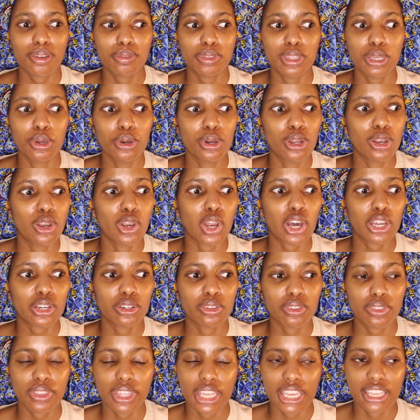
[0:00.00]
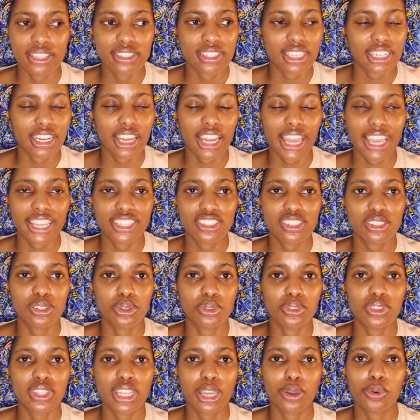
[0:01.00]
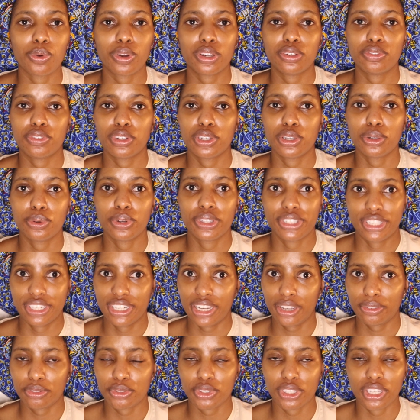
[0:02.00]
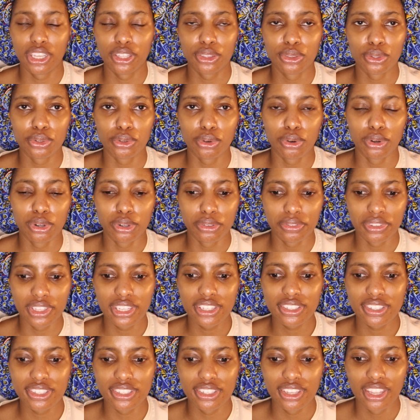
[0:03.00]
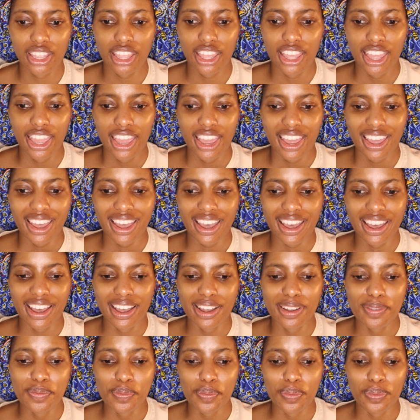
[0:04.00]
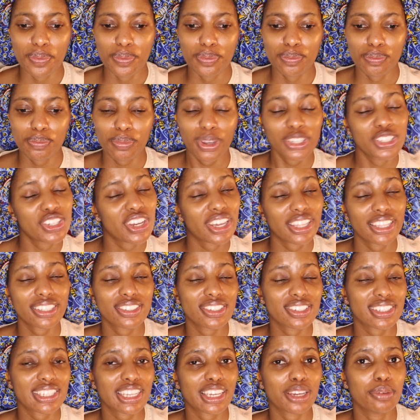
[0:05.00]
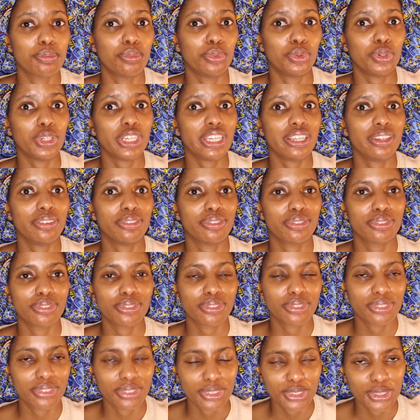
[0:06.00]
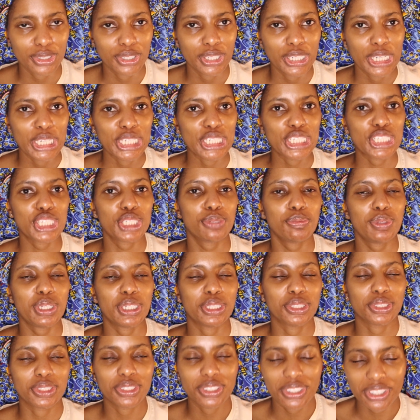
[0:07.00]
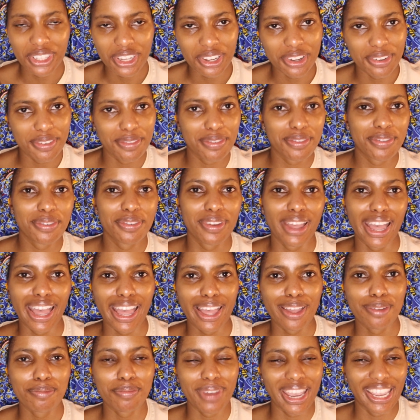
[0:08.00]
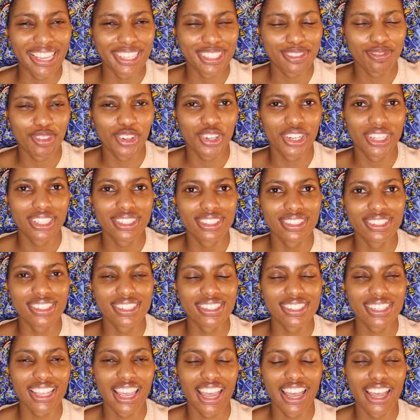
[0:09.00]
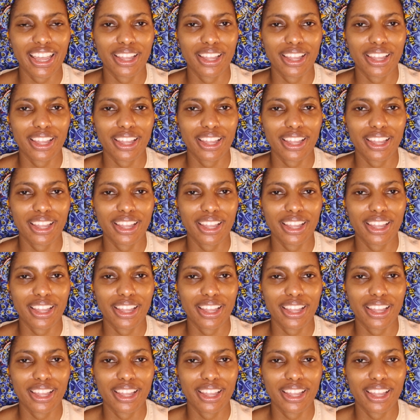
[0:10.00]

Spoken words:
There were a lot of things, and I actually don't think one video was enough to get through all of this. But yeah, it's just like a brief spiel of my experience.